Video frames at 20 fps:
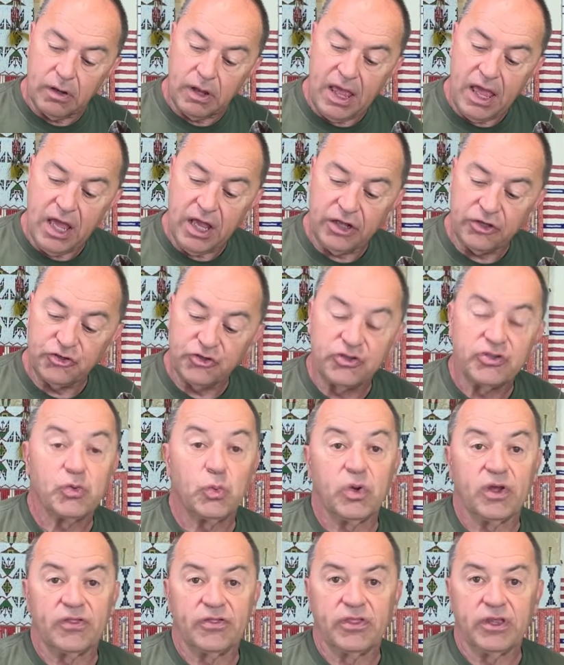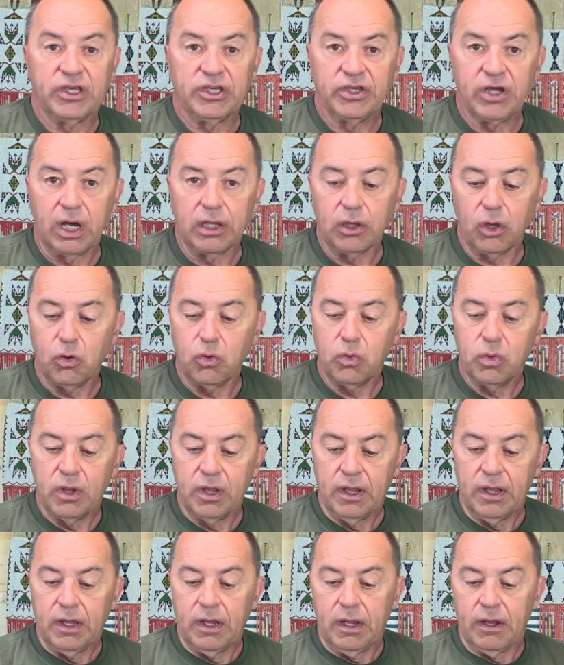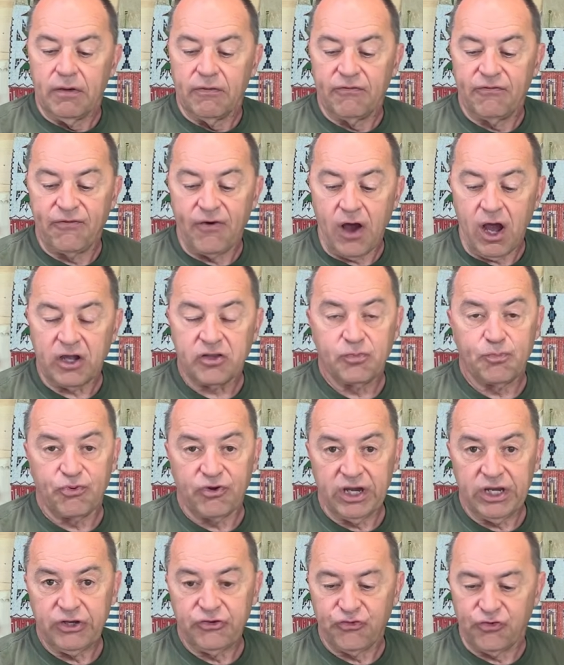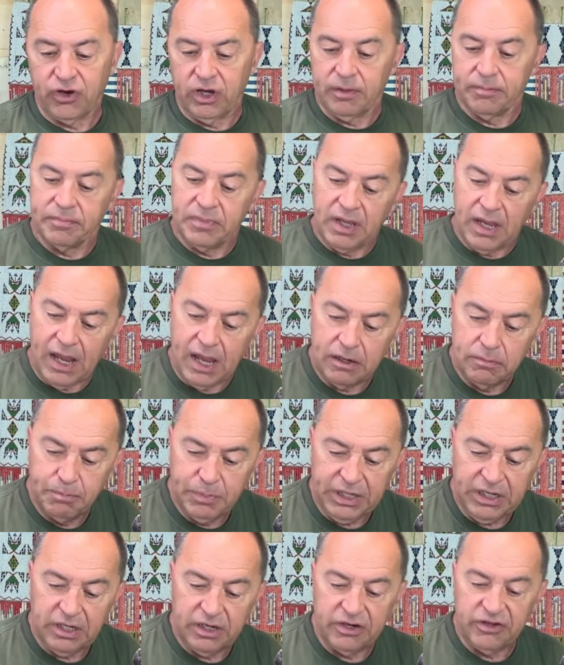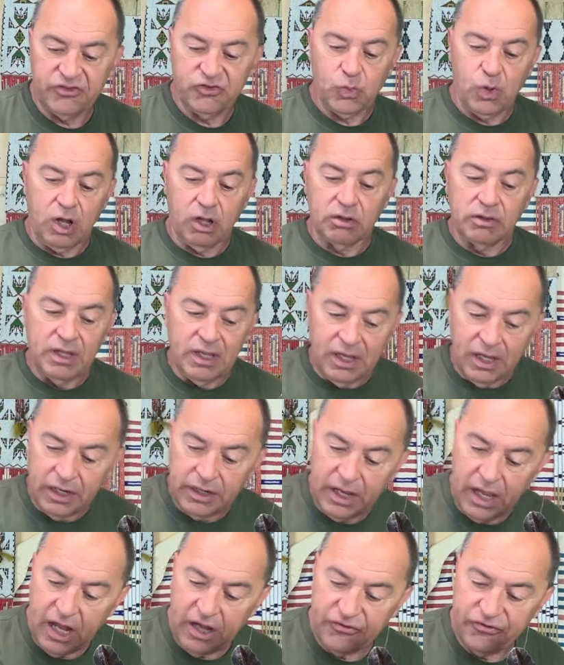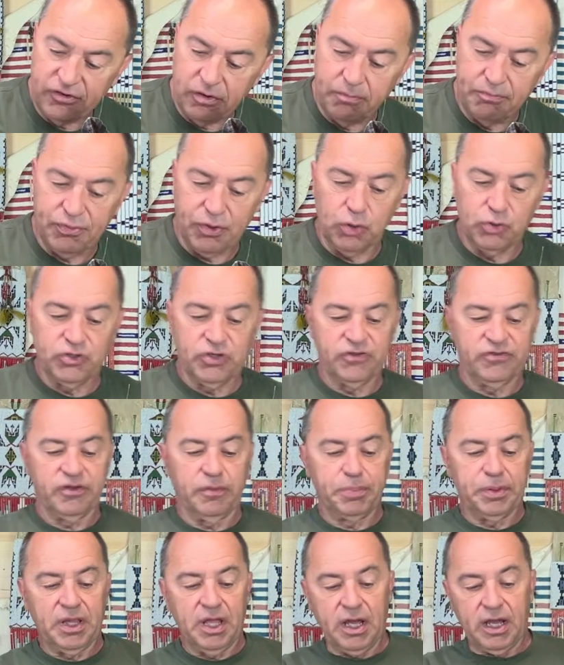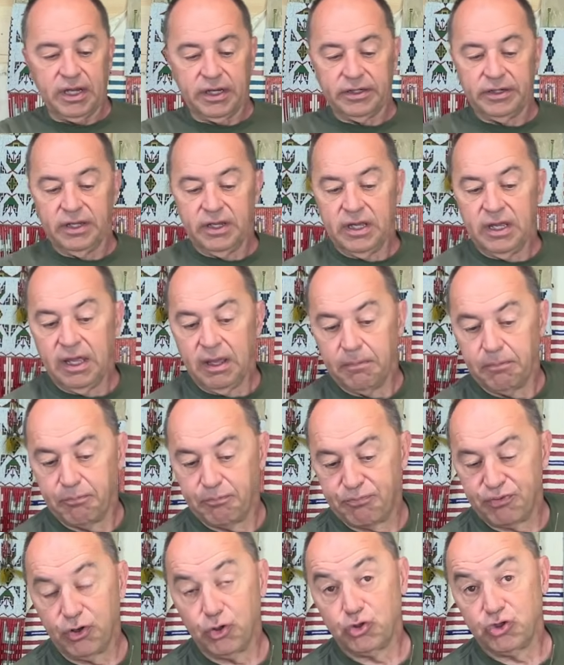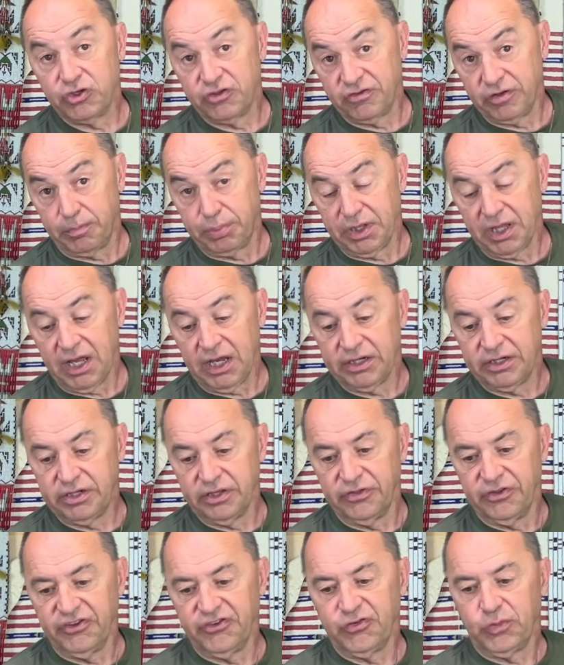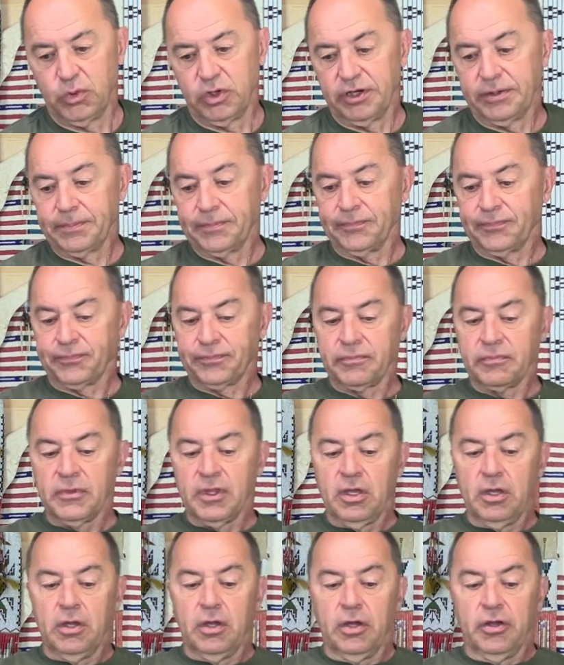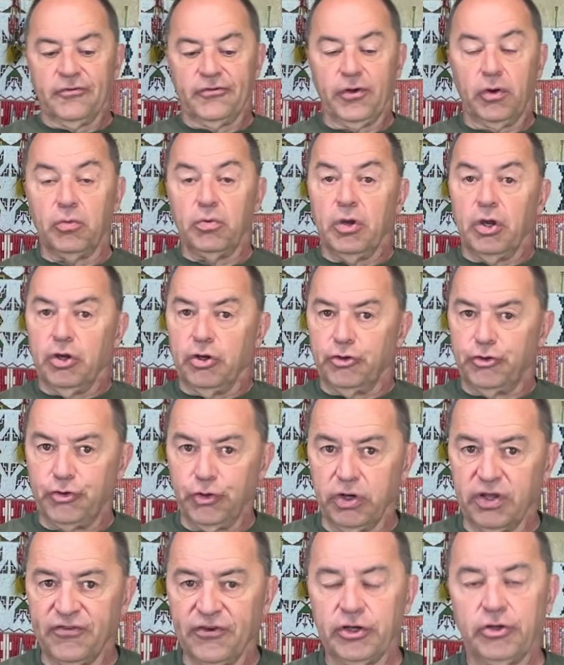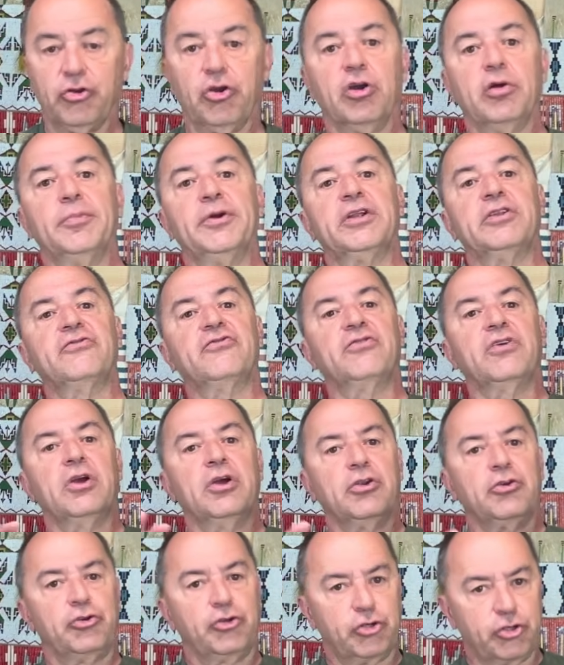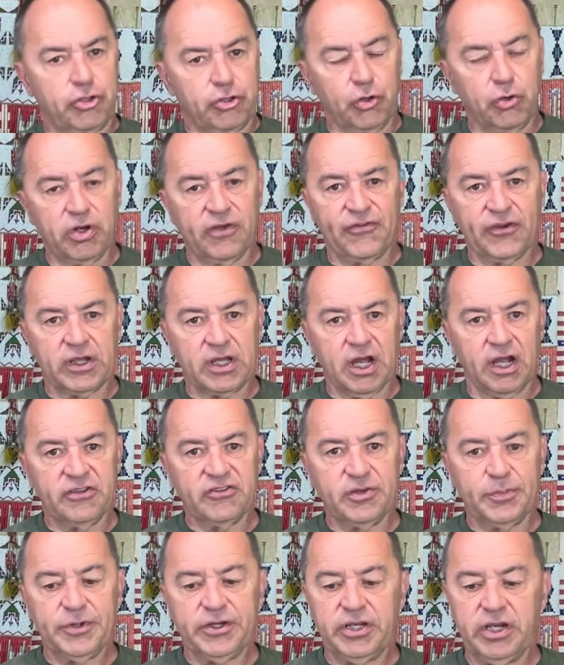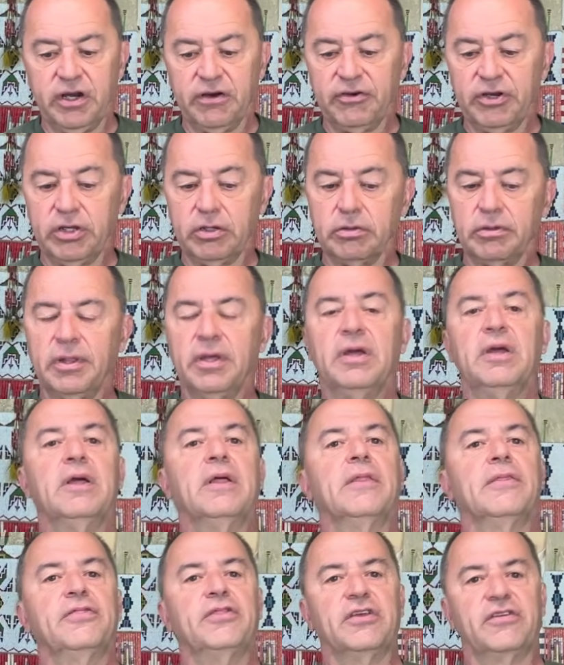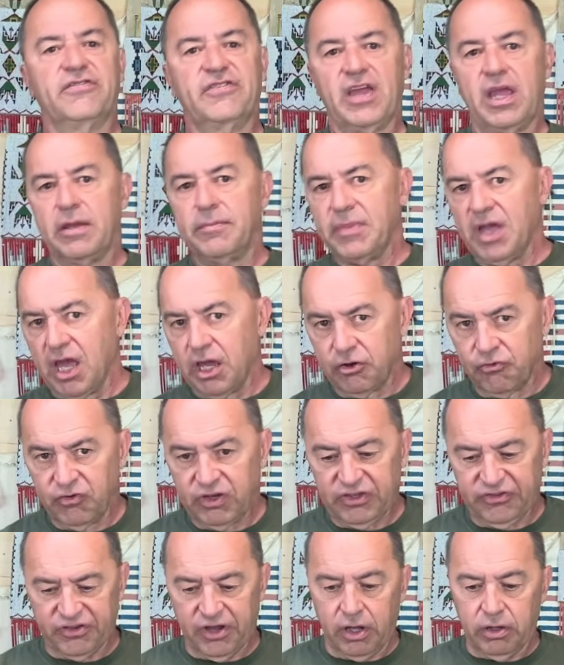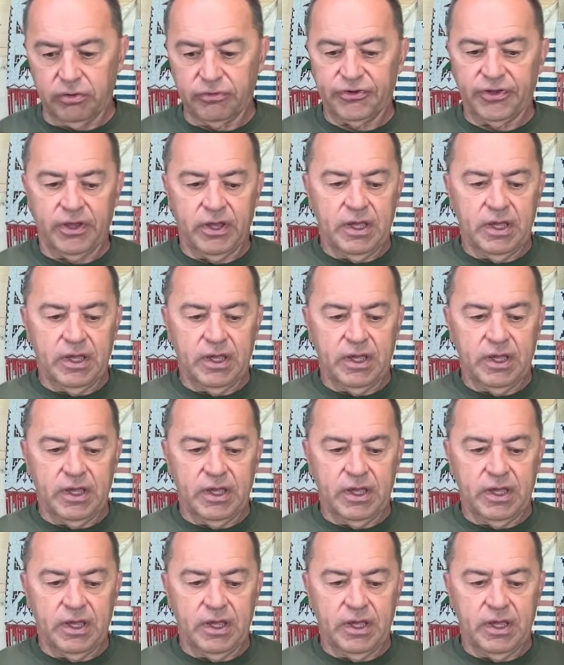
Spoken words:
edged with the yellow fox braid trim and beaded as well, and it has some brooches applied to this one. So two different turbans, two different kinds of material, the same end result.